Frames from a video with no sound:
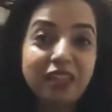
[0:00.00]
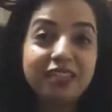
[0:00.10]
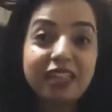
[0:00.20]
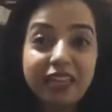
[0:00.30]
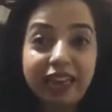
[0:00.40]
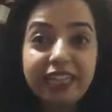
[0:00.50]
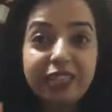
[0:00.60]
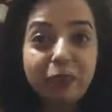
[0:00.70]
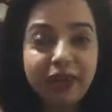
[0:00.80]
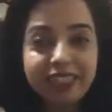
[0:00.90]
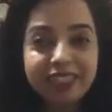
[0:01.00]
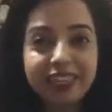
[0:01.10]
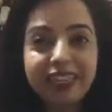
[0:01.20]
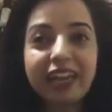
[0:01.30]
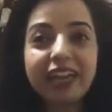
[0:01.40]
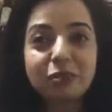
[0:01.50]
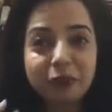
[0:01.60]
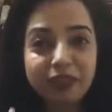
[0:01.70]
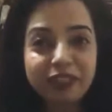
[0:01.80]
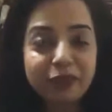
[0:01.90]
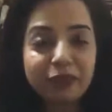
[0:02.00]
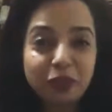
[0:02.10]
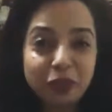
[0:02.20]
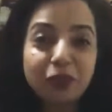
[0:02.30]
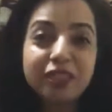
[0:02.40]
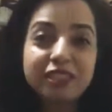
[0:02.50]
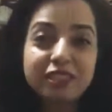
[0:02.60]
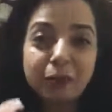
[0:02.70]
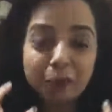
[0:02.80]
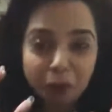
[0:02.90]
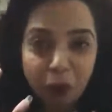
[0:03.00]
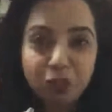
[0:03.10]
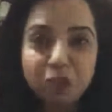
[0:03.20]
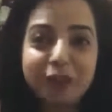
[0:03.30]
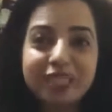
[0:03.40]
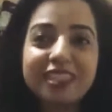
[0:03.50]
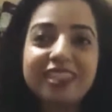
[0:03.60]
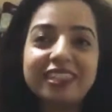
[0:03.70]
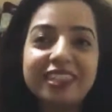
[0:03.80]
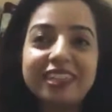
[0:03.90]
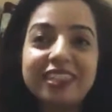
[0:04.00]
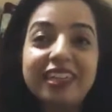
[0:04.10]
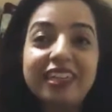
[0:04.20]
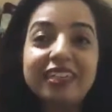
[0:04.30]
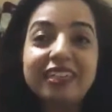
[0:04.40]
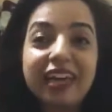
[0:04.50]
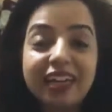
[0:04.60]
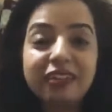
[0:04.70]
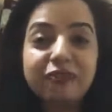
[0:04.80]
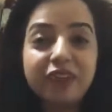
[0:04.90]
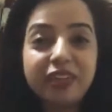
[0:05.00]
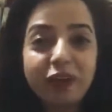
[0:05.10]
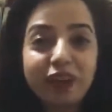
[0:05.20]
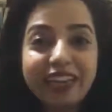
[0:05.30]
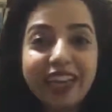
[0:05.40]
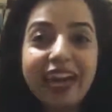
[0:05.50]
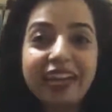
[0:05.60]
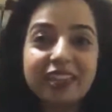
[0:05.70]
The right mindset, as per him, is the most basic thing that we all lack,